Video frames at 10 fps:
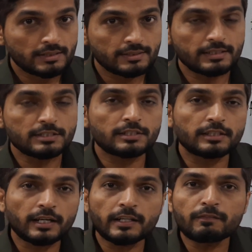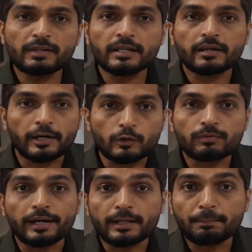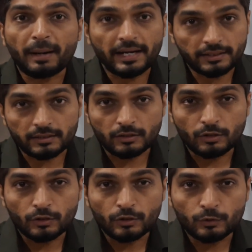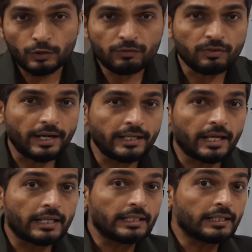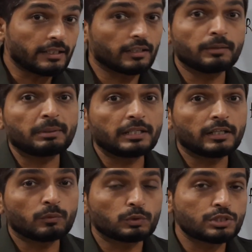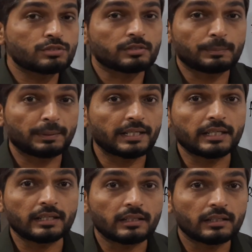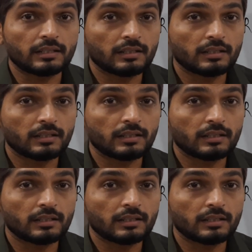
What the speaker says: See, generally we try to find a pattern. Do you find any term here which is repeating?